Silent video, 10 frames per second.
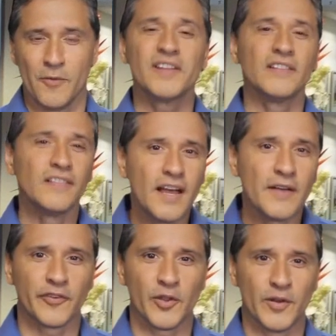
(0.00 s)
We'd
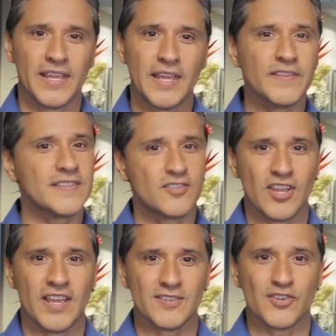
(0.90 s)
love for you to give us a
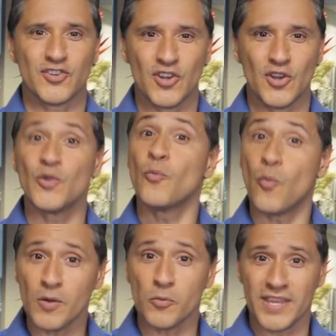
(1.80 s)
chance to show you
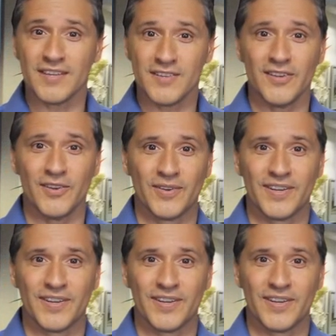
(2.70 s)
what we can do.